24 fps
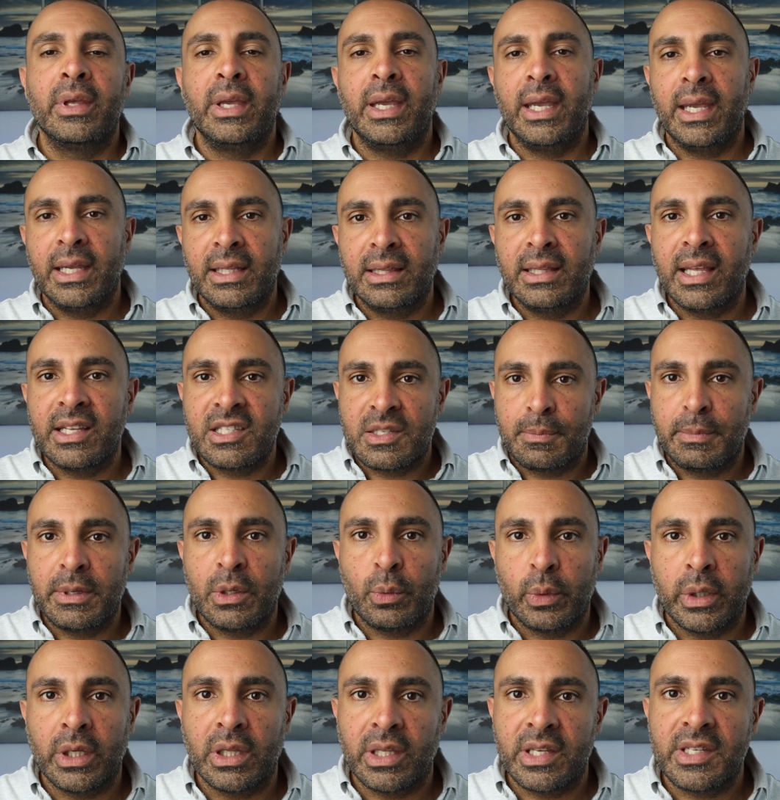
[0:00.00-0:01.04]
in, let's be
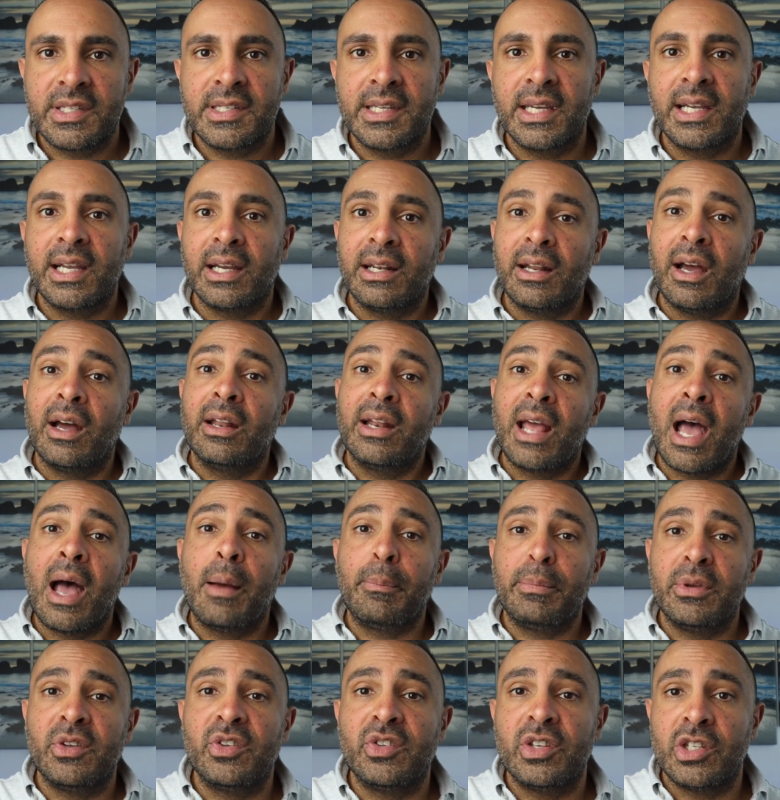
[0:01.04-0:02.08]
realistic, an
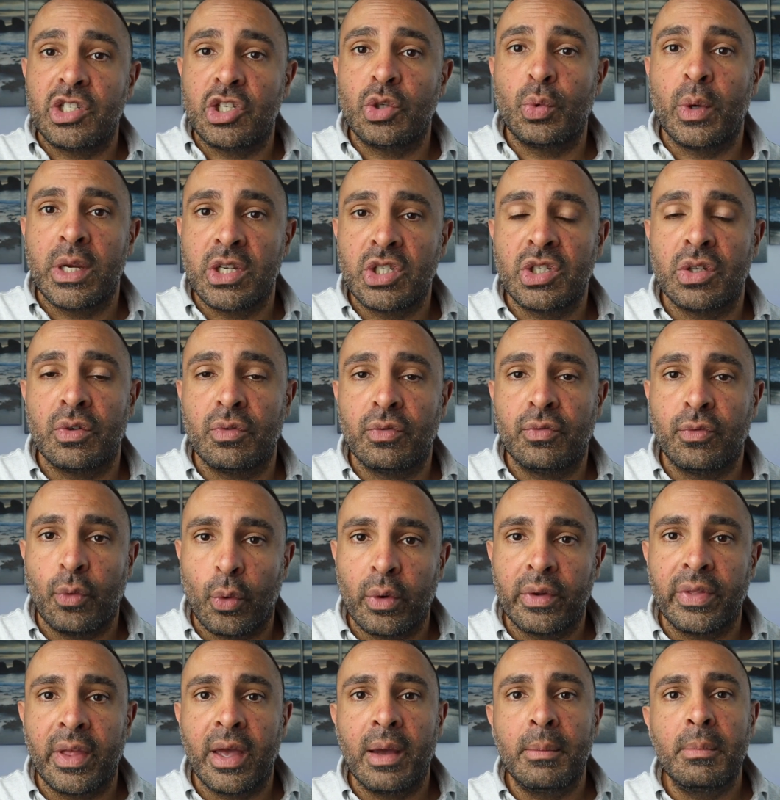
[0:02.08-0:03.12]
unhappy situation
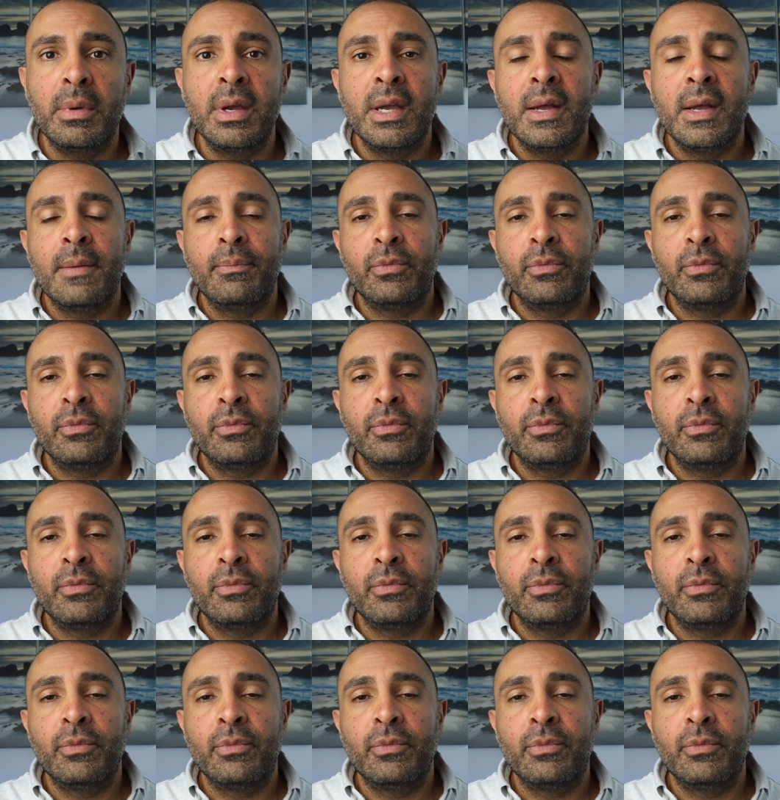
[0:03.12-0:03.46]
for them.